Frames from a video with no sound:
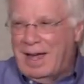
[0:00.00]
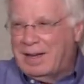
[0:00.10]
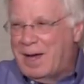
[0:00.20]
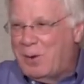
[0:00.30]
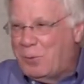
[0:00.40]
I
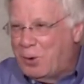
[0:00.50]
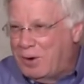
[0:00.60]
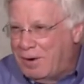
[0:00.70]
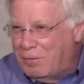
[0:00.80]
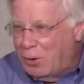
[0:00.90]
got a
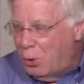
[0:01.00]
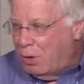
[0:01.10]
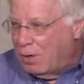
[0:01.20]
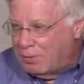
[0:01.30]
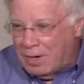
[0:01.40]
word of the
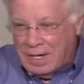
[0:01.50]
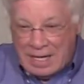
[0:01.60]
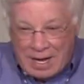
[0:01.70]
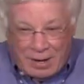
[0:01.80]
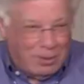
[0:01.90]
Lord right
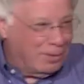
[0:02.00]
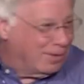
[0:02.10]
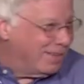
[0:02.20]
now.